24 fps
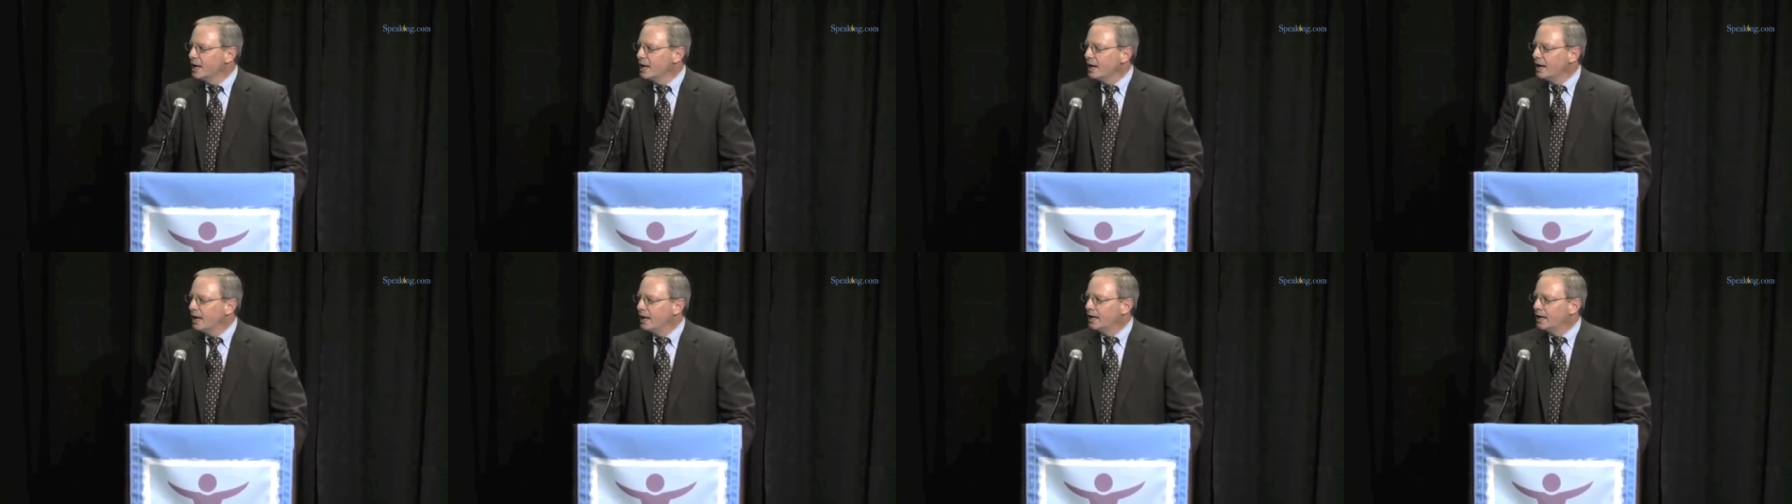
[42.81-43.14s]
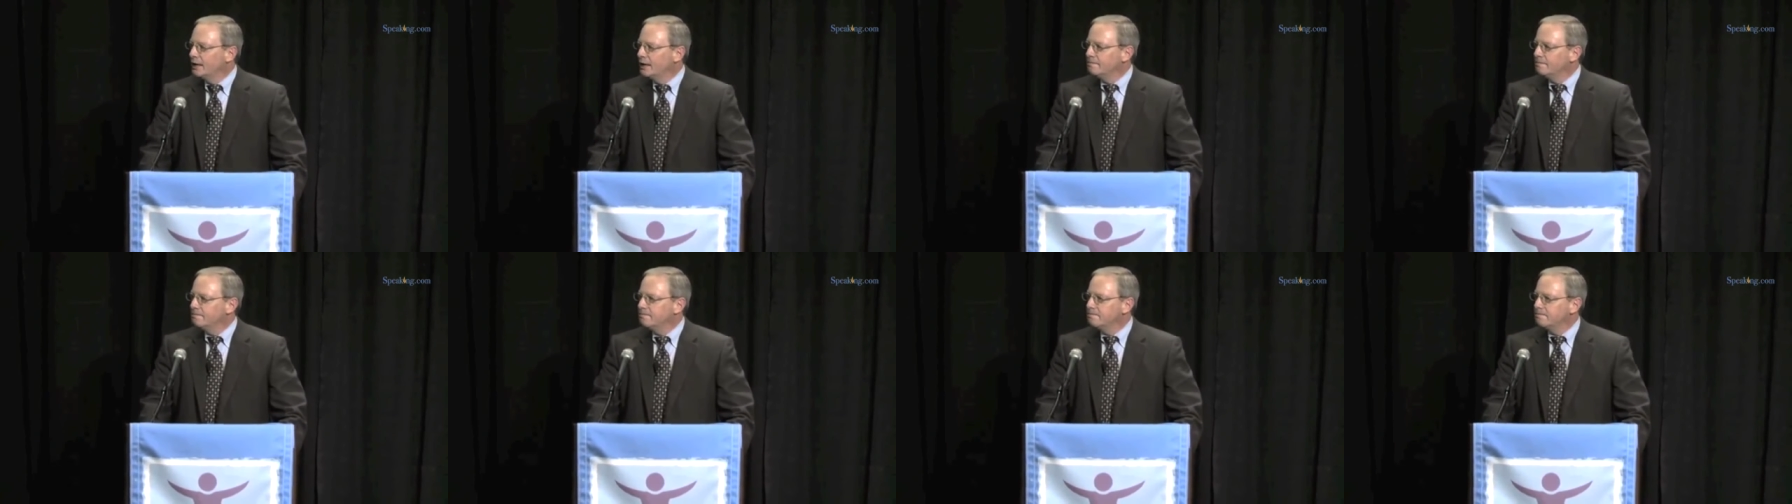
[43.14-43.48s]

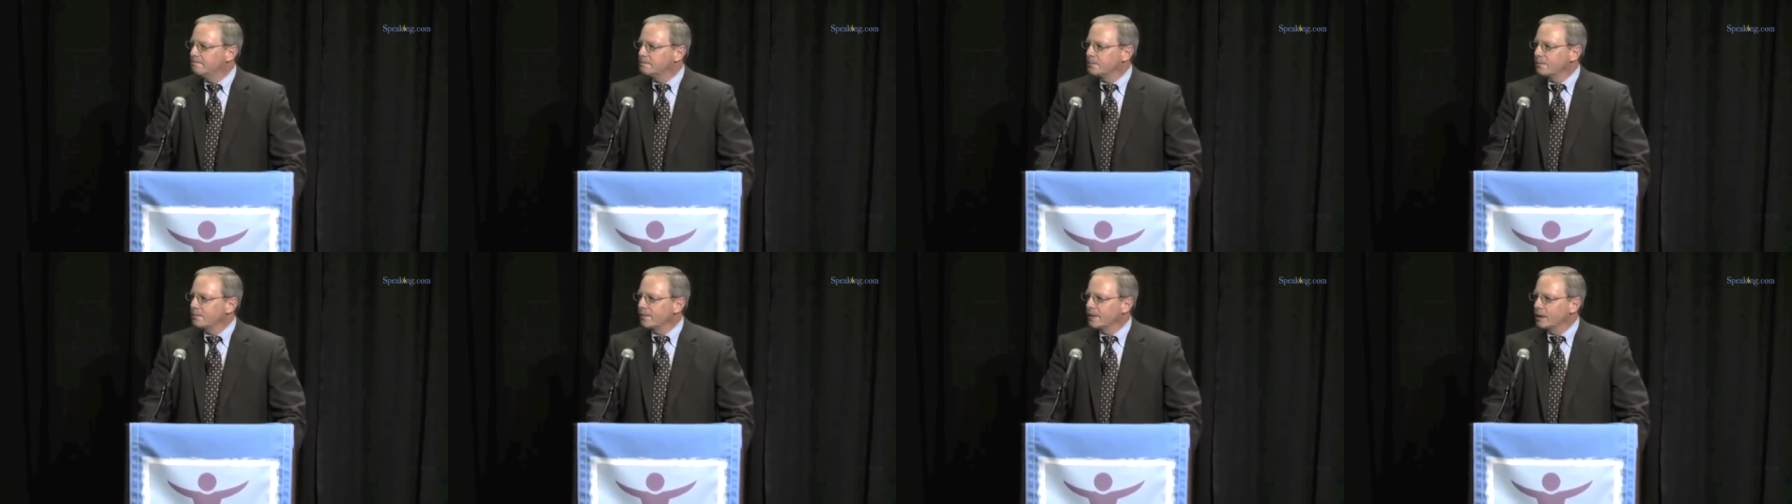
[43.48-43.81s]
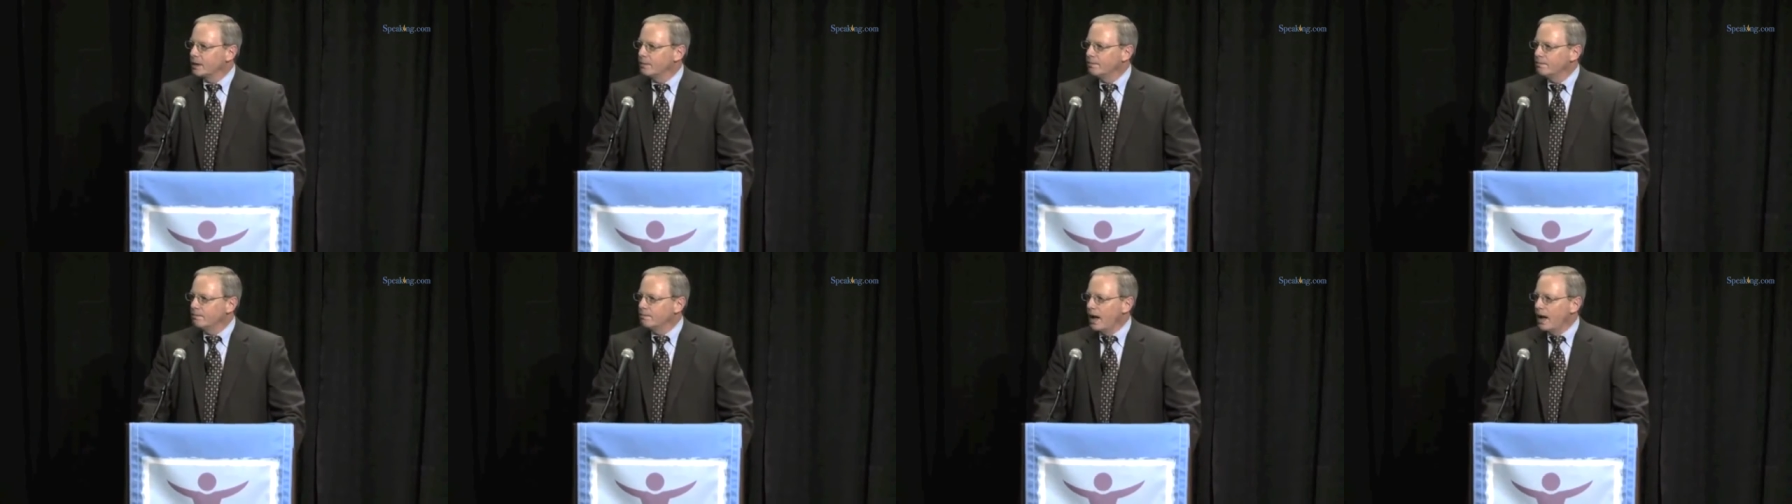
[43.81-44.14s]

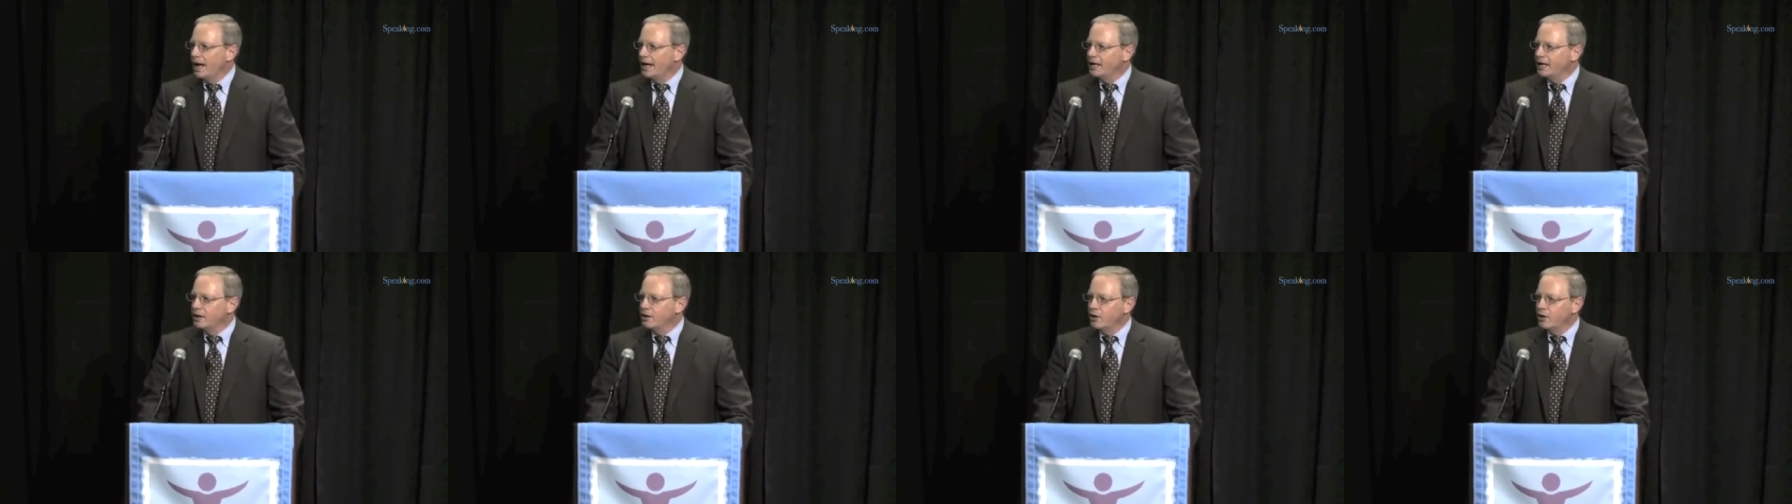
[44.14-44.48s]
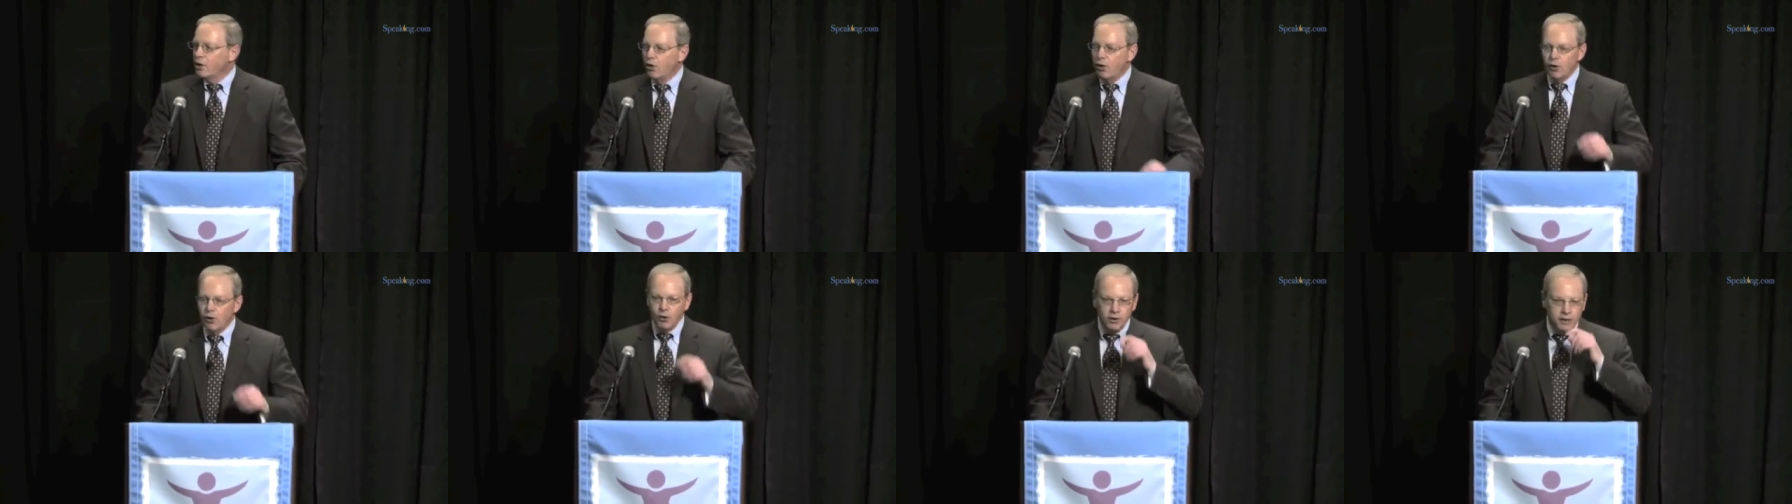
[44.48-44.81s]
My
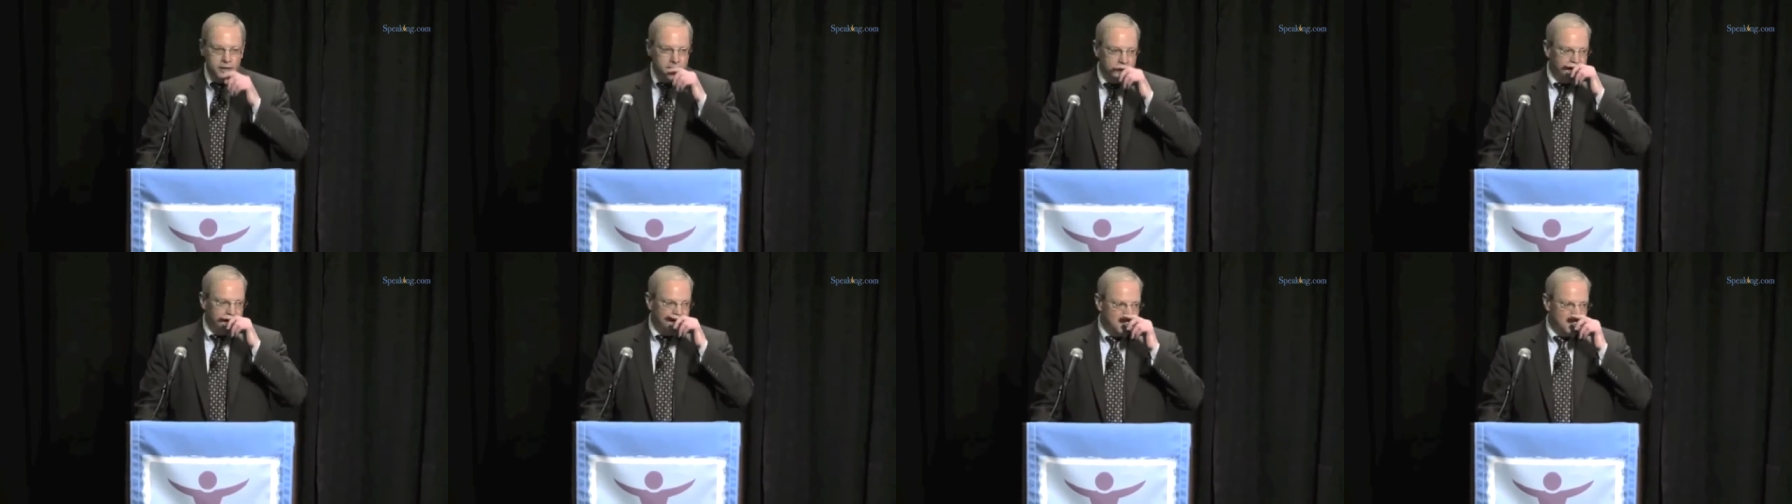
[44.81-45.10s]
goal in